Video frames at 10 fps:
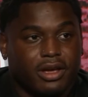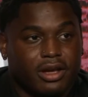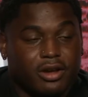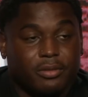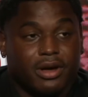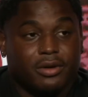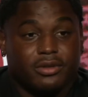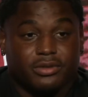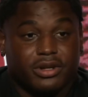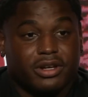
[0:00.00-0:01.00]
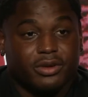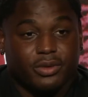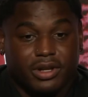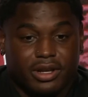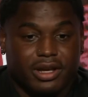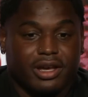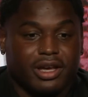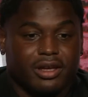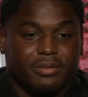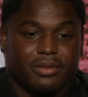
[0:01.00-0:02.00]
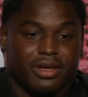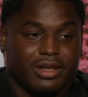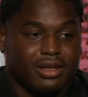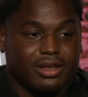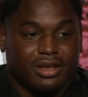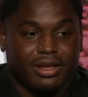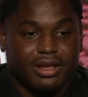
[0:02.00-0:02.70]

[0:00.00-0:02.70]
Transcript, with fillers: Everybody was ready to win that game, and